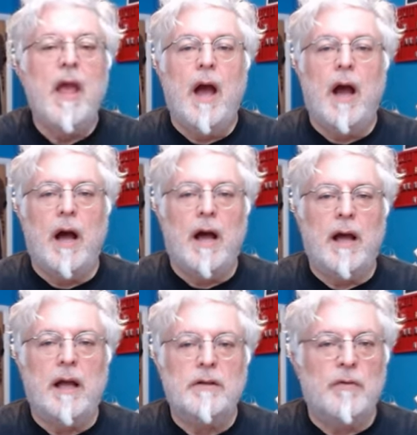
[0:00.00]

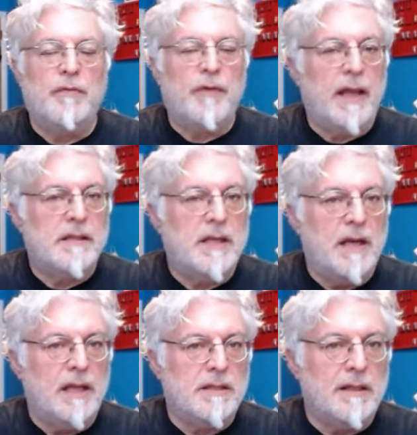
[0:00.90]
Uh, don't forget
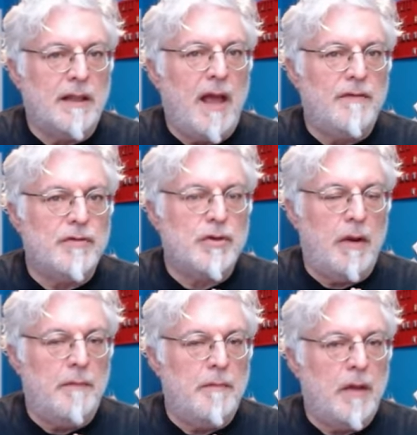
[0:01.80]
tonight's live
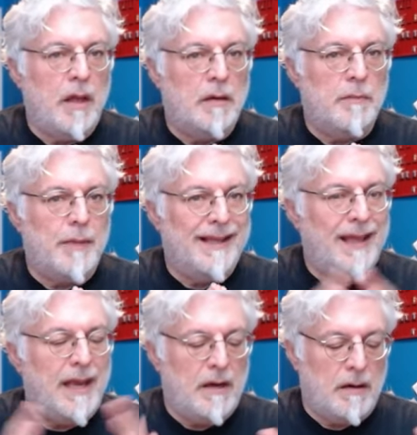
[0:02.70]
stream. It'll be
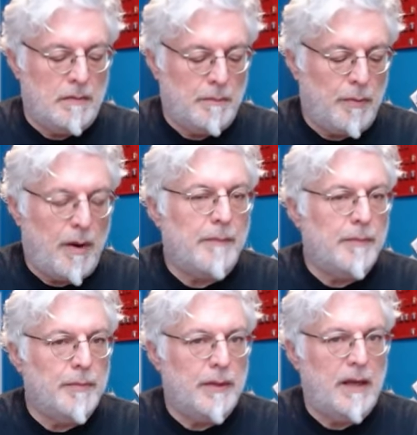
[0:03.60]
later,
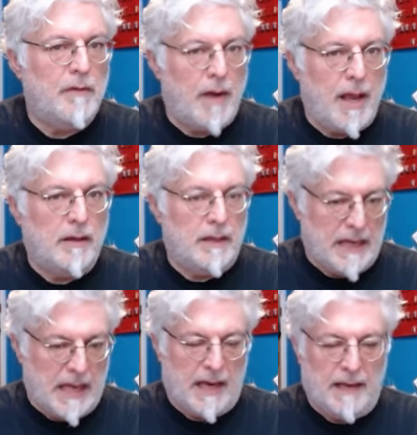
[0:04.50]
probably around
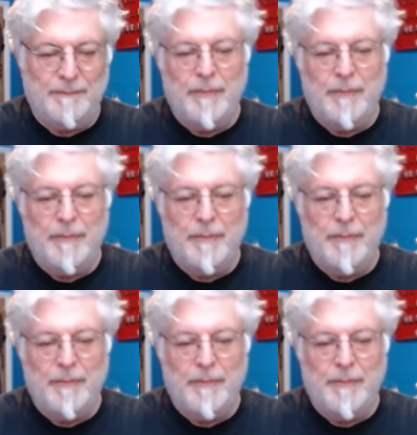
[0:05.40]
nine.